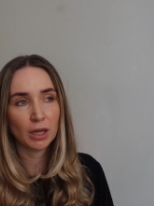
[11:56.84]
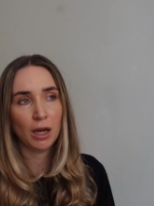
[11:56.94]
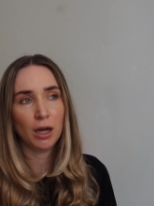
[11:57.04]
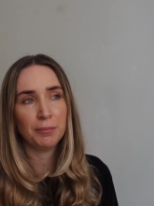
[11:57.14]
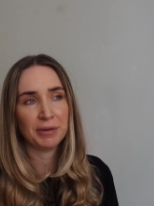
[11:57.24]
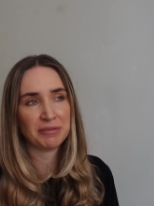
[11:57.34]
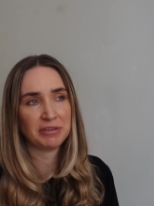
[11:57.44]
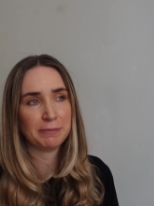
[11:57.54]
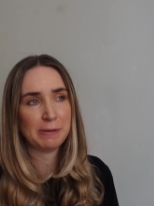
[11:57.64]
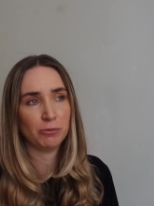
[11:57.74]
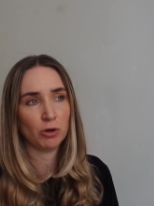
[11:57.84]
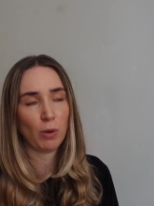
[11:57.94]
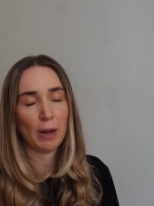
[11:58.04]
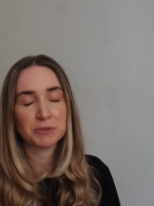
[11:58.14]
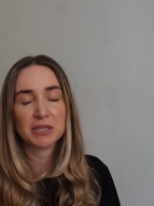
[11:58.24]
But I think the people were
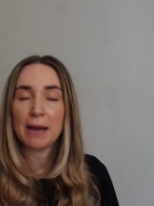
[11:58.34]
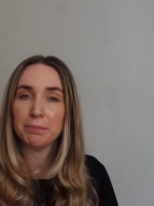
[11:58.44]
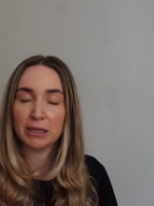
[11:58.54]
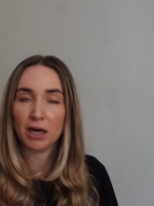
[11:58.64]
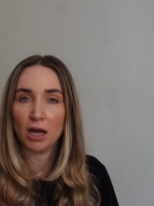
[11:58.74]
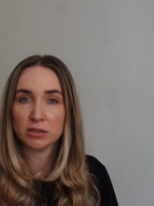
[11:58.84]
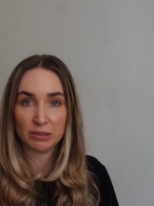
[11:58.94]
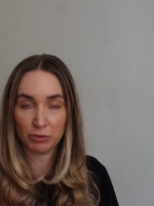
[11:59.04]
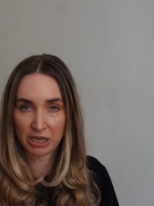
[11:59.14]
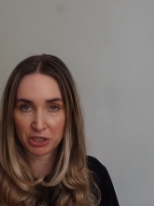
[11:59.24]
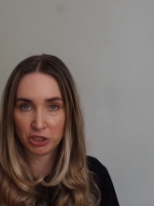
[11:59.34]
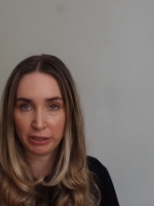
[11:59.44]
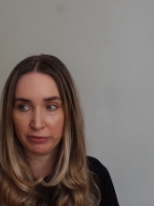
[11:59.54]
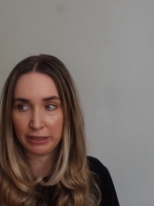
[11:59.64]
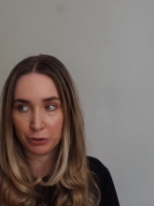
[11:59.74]
quite upset because it was
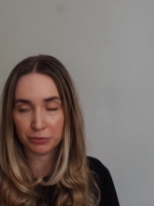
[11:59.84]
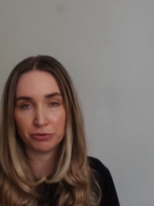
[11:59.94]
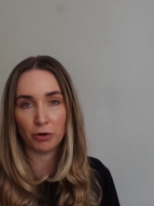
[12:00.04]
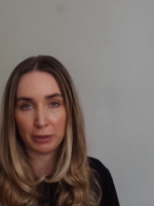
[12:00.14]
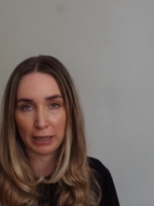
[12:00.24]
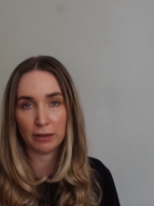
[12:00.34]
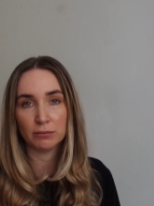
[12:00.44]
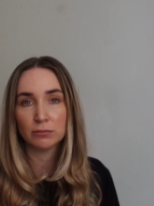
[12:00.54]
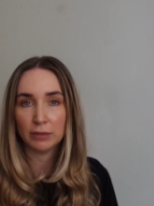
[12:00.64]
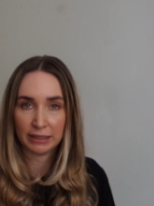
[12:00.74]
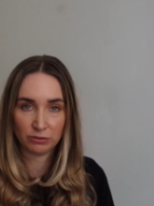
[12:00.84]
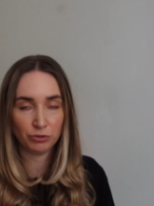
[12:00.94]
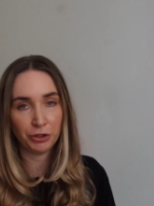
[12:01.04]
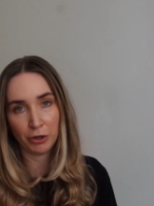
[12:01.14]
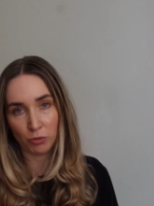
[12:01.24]
actually a really good formula, and
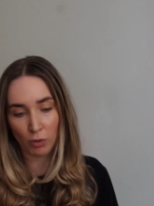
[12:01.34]
you know,